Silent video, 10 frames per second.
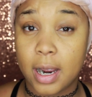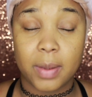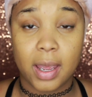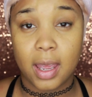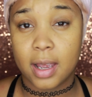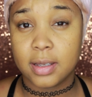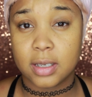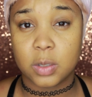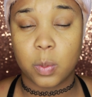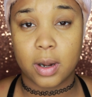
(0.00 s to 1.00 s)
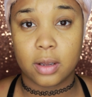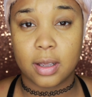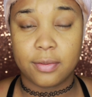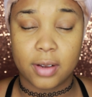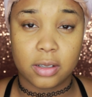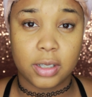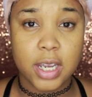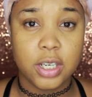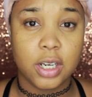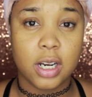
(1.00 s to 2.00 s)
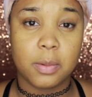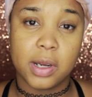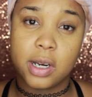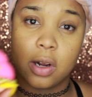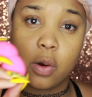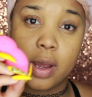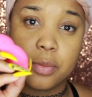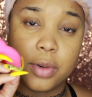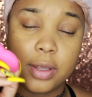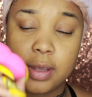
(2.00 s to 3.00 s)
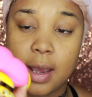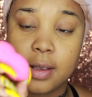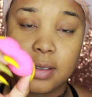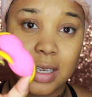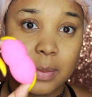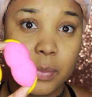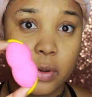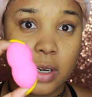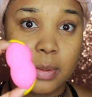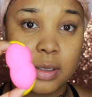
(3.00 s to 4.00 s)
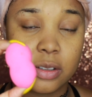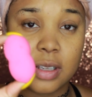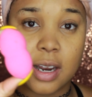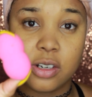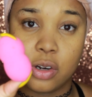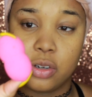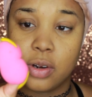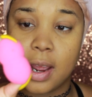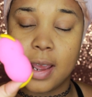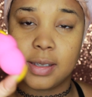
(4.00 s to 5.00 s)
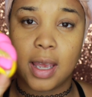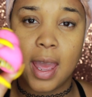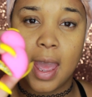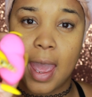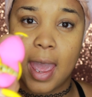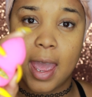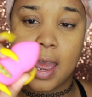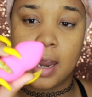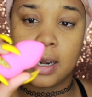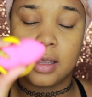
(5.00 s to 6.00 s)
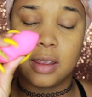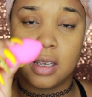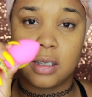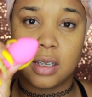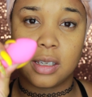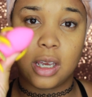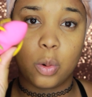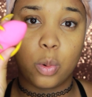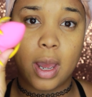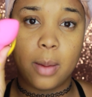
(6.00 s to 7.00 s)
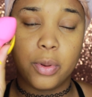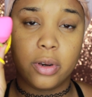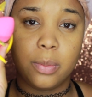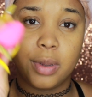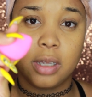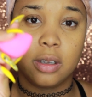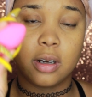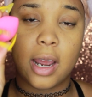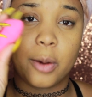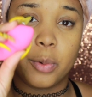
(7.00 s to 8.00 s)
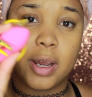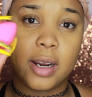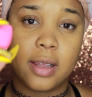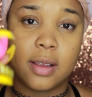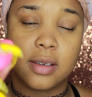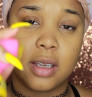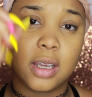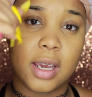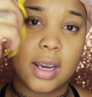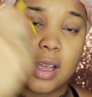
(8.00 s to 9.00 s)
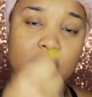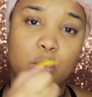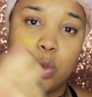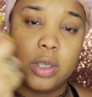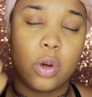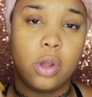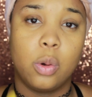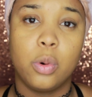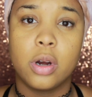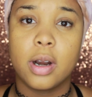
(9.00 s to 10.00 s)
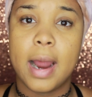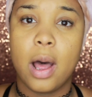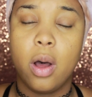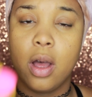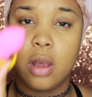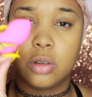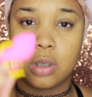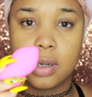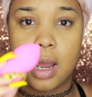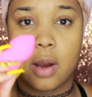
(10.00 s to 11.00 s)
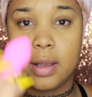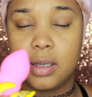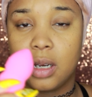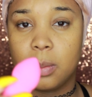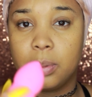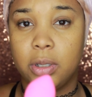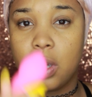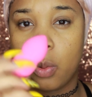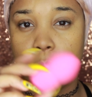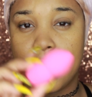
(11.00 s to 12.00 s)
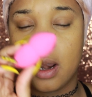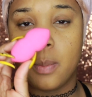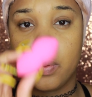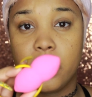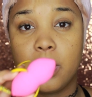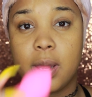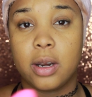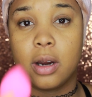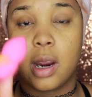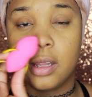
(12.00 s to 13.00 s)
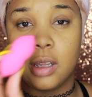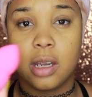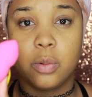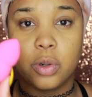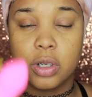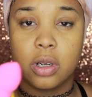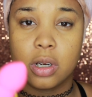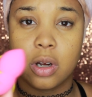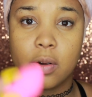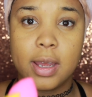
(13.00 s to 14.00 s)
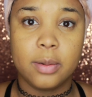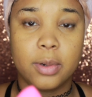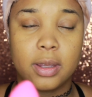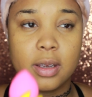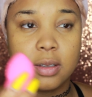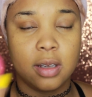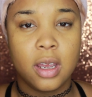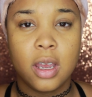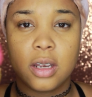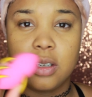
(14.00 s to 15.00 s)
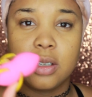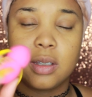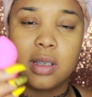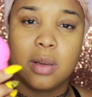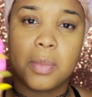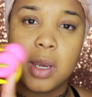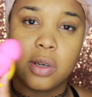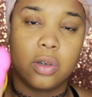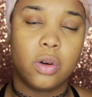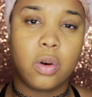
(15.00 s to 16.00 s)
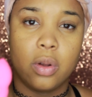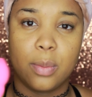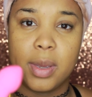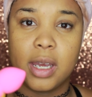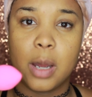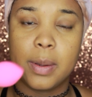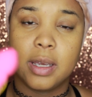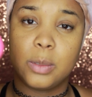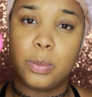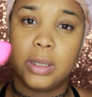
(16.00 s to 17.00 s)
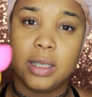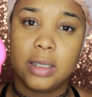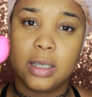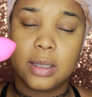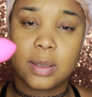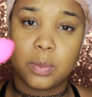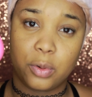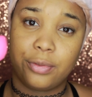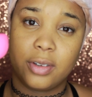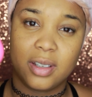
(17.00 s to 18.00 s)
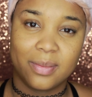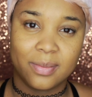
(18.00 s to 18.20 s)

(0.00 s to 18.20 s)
my hand to spread out the foundation, I'm gonna go in with that same beauty blender that I showed you guys. And this is a wet beauty blender. I wet it in the sink and I squeeze all the water out. So now it's a complete wet beauty blender. And then we're just gonna go in with this just to make sure all the makeup is blended smoothly.